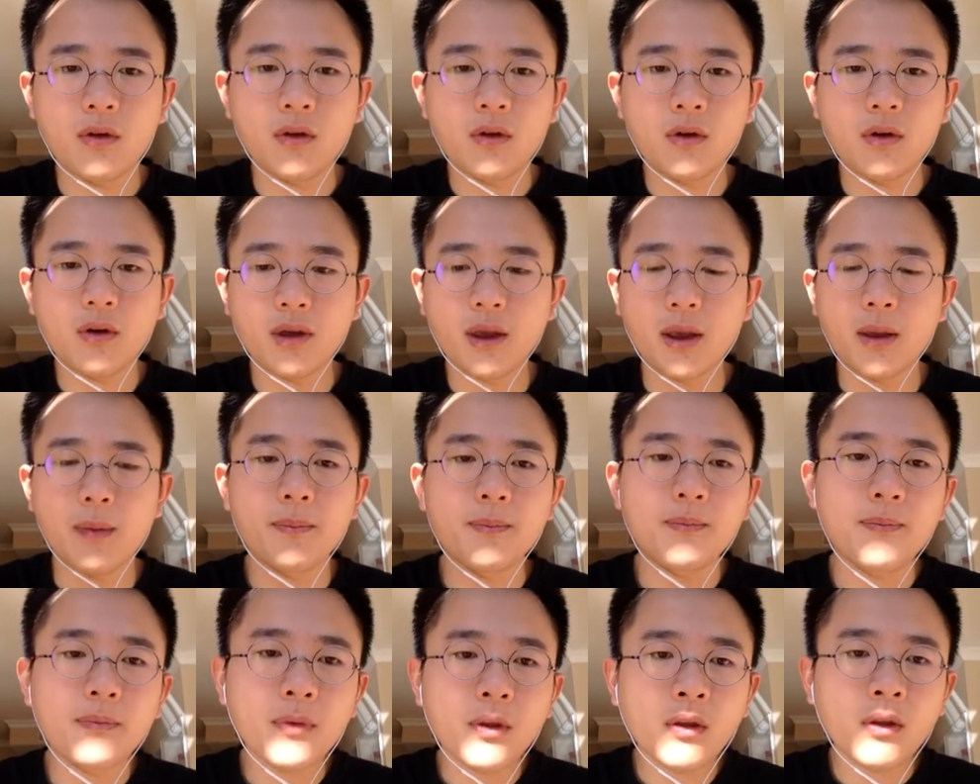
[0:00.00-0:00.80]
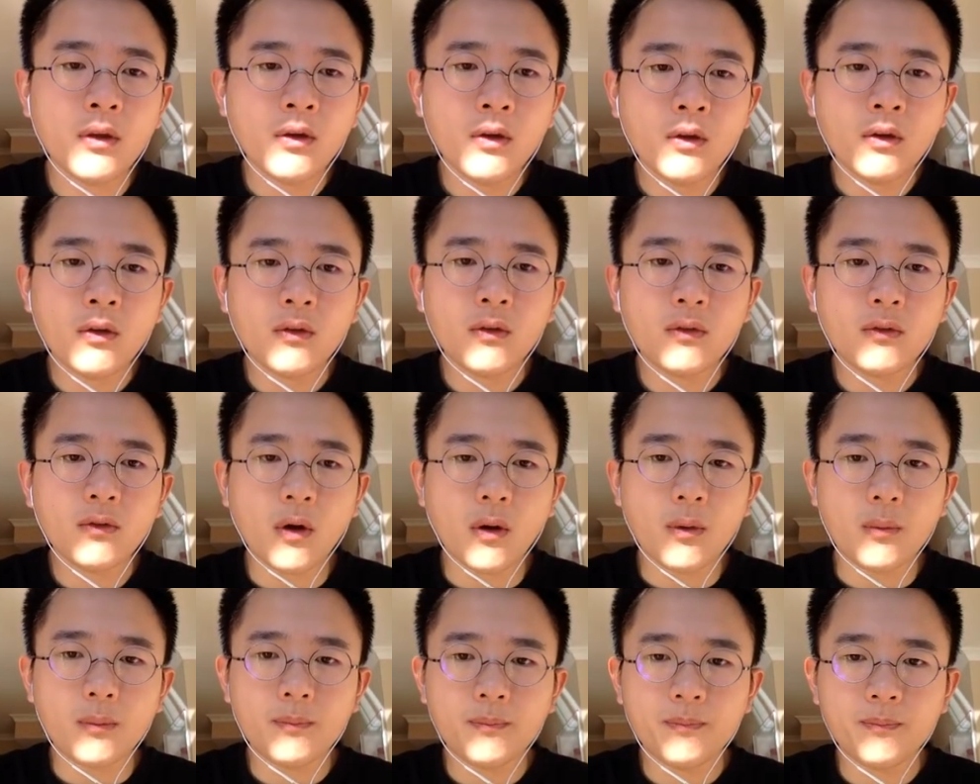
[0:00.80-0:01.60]
Okay,
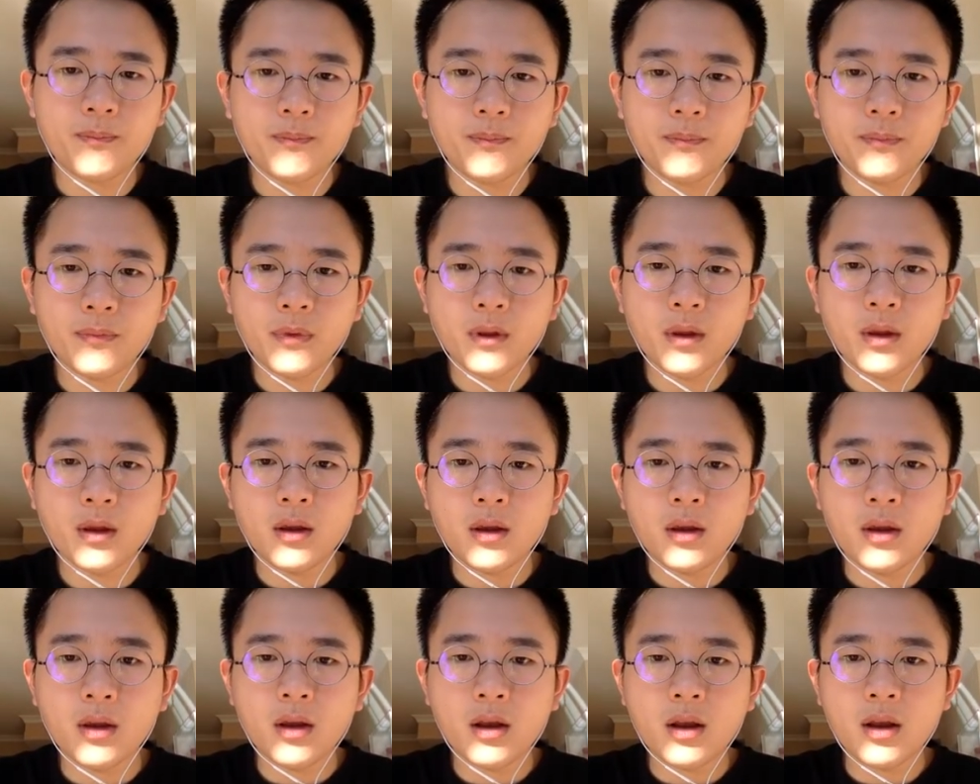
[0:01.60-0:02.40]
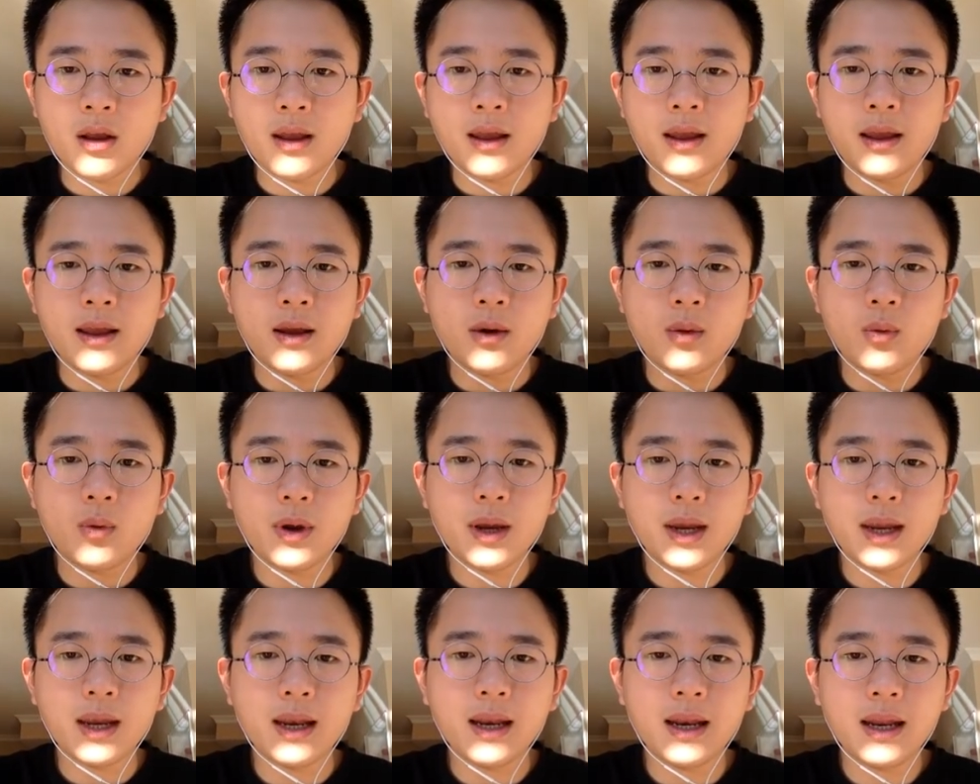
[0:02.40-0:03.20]
so
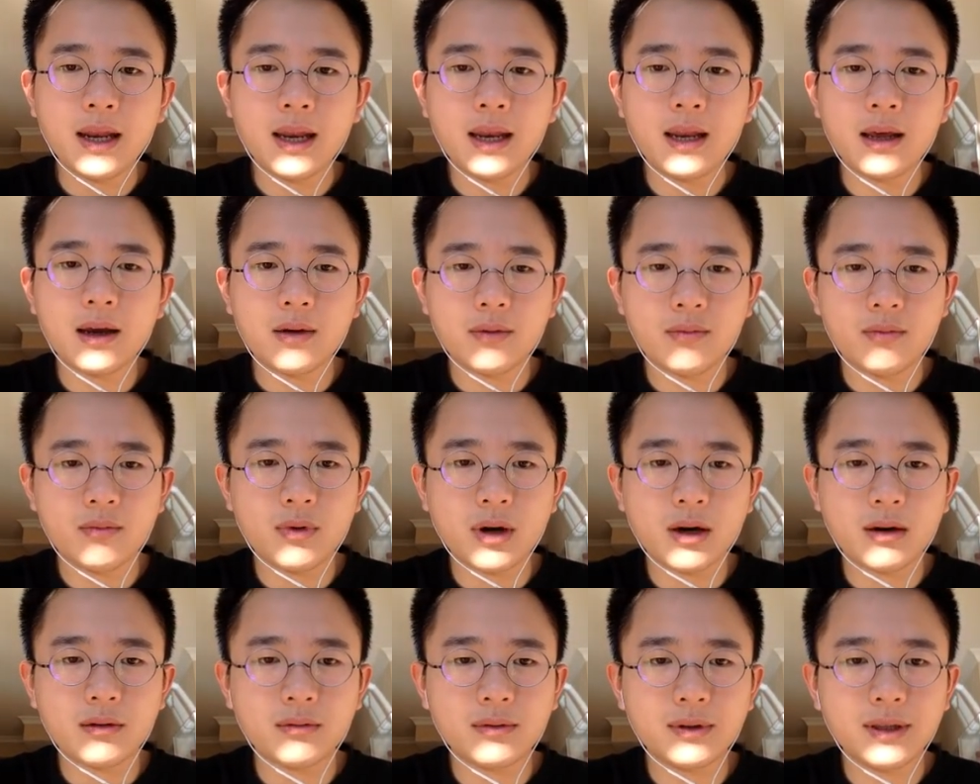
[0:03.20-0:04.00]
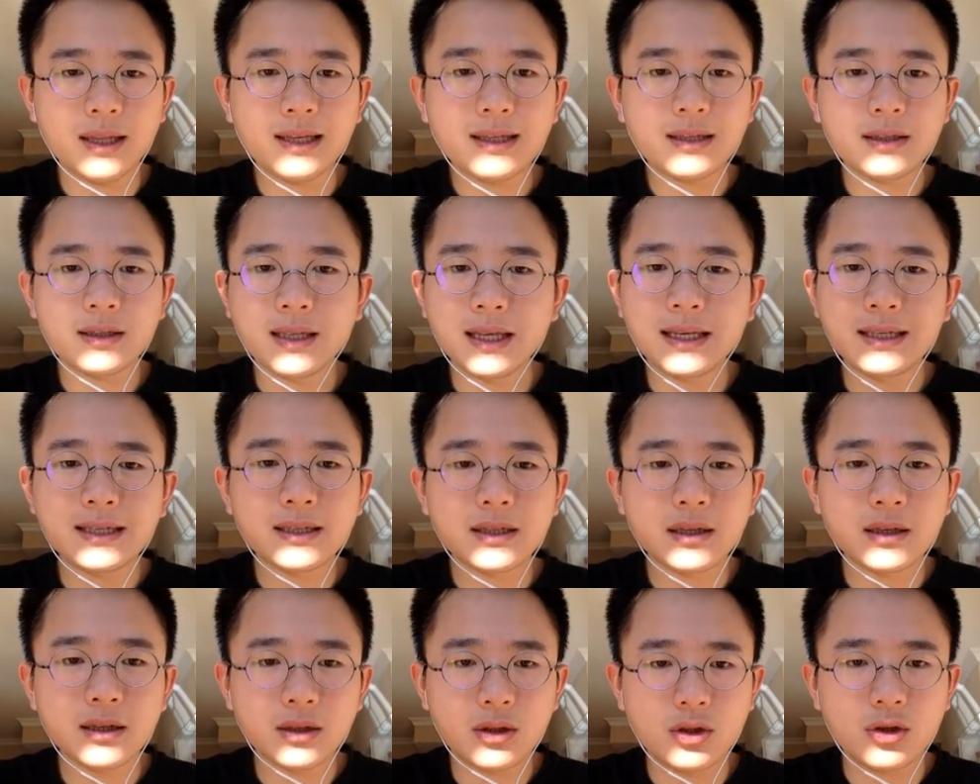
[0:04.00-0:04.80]
we need, well, let's
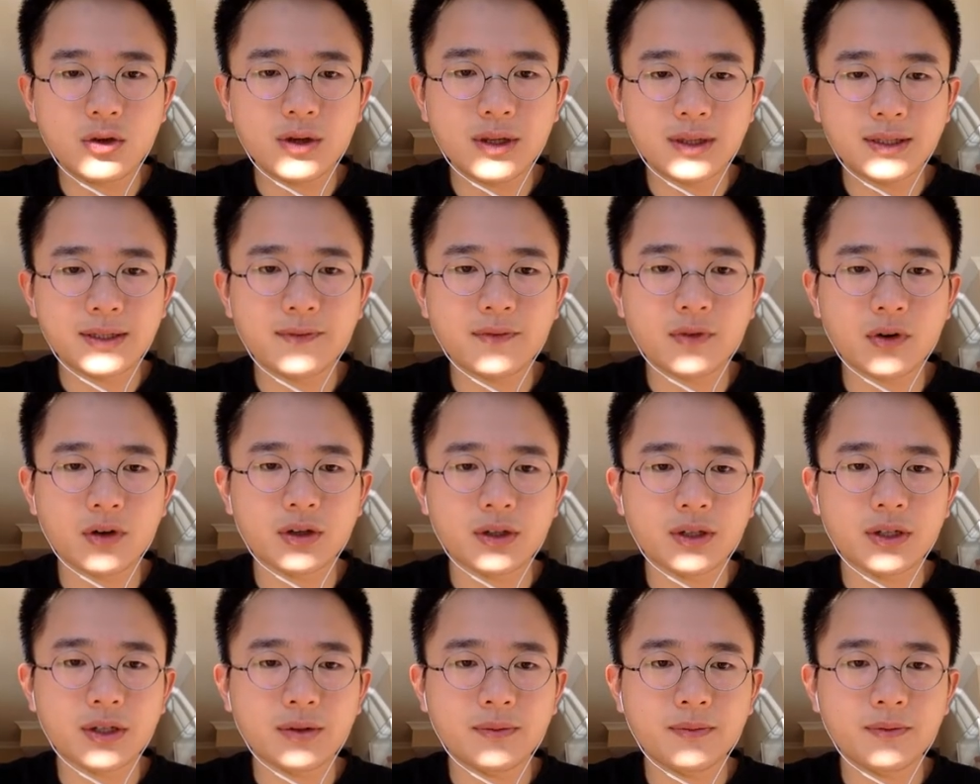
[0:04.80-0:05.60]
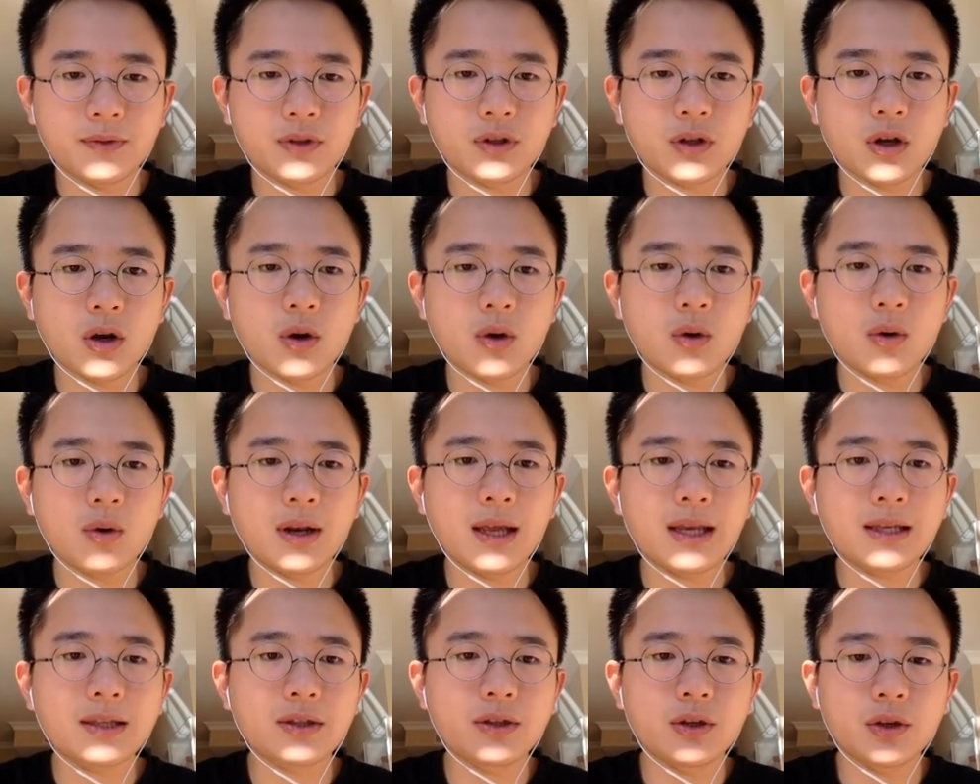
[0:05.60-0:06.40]
do this first. So
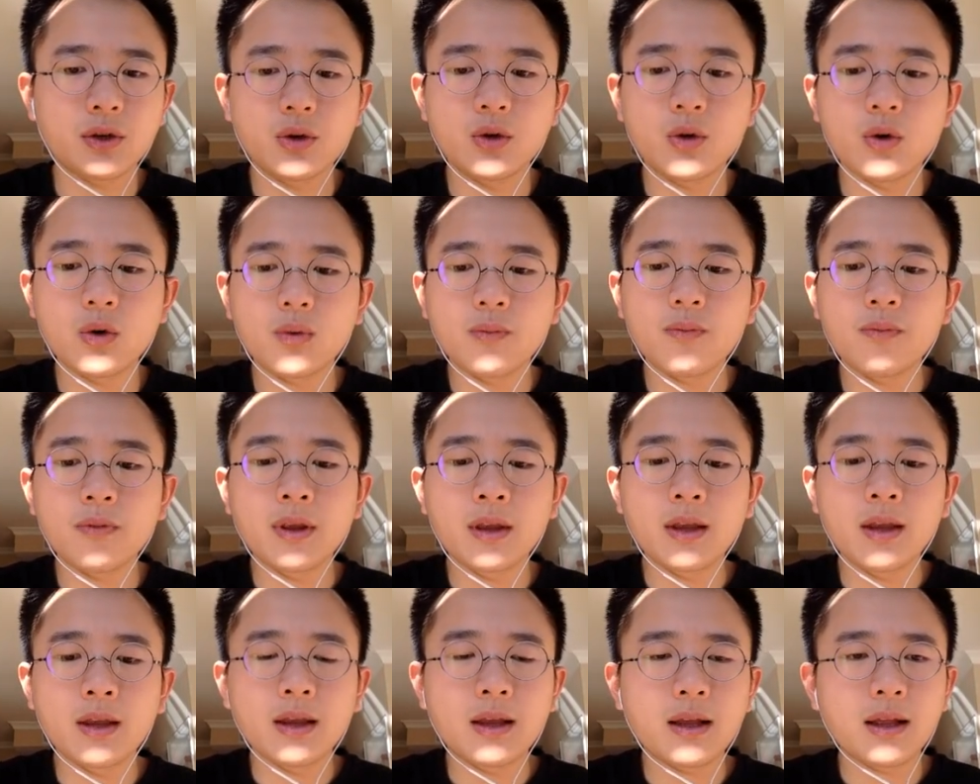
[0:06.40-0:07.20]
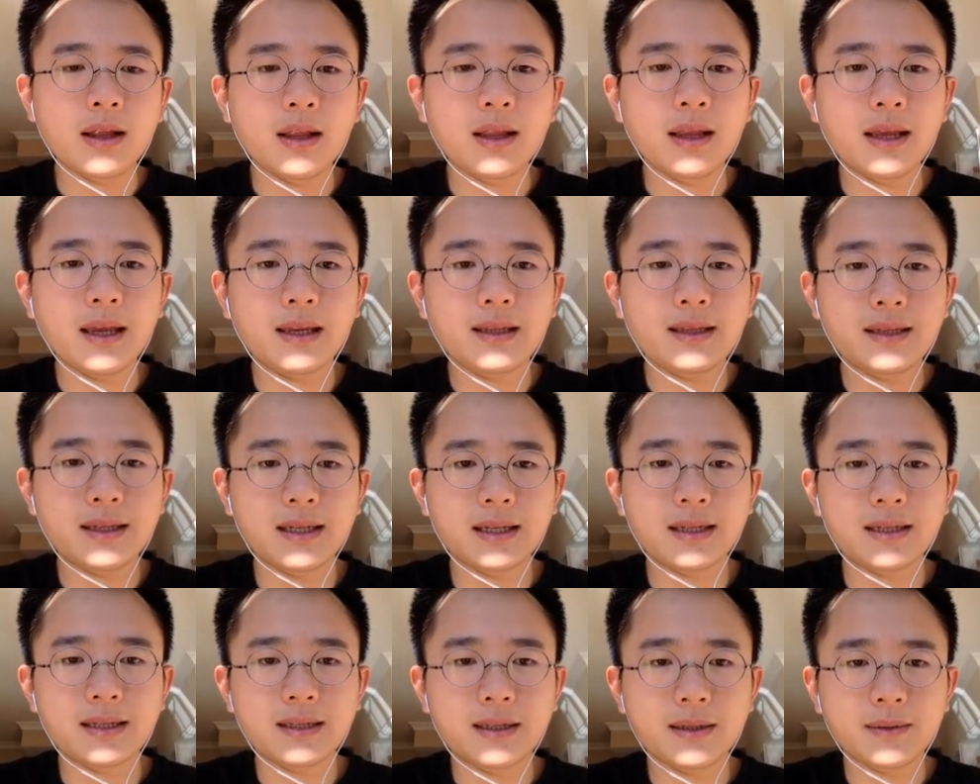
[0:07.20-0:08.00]
let's do linked
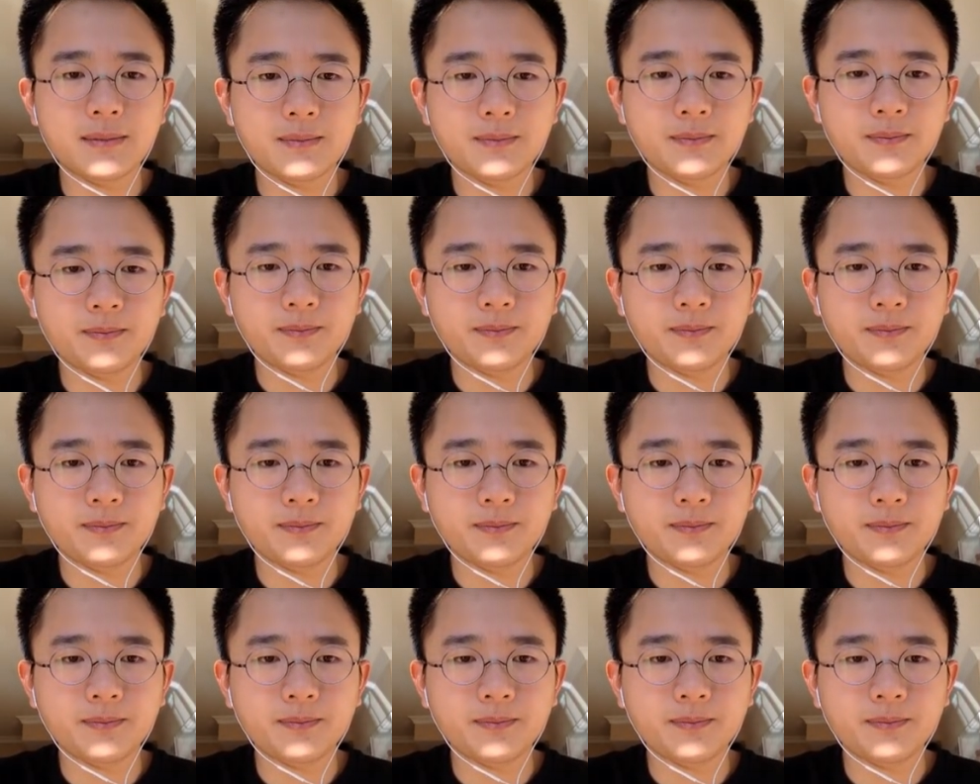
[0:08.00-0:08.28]
list.